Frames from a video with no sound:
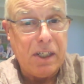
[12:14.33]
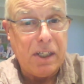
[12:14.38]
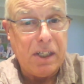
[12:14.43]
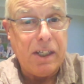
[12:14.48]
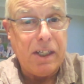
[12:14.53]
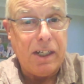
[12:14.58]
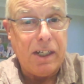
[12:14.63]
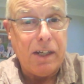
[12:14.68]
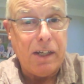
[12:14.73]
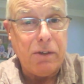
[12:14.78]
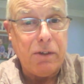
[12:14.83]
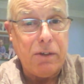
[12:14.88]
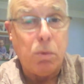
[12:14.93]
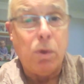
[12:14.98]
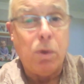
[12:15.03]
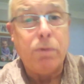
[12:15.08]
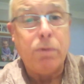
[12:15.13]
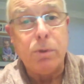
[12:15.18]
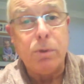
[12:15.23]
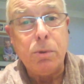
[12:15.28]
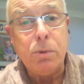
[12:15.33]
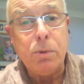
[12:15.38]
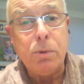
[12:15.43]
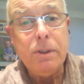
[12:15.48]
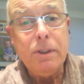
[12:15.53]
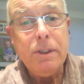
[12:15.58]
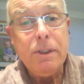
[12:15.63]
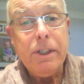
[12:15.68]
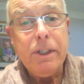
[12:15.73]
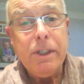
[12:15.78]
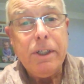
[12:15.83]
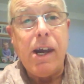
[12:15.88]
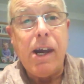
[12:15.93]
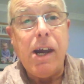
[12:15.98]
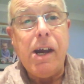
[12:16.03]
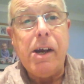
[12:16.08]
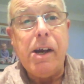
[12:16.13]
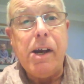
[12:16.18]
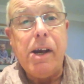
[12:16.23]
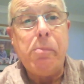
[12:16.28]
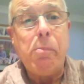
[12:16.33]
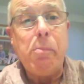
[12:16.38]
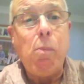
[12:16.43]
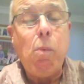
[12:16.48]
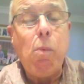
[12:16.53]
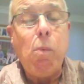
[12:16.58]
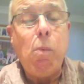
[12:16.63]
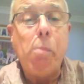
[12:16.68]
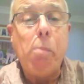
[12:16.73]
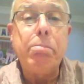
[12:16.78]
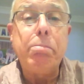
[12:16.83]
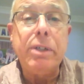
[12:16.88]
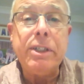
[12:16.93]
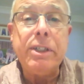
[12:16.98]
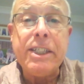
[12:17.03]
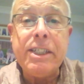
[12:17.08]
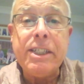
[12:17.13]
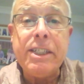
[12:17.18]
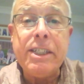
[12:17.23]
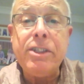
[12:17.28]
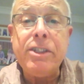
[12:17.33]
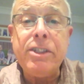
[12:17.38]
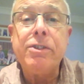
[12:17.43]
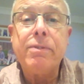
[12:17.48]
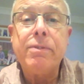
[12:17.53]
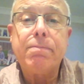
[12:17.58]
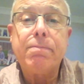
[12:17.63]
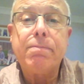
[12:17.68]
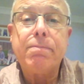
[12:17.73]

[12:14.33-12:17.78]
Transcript: a load of waffle, but it is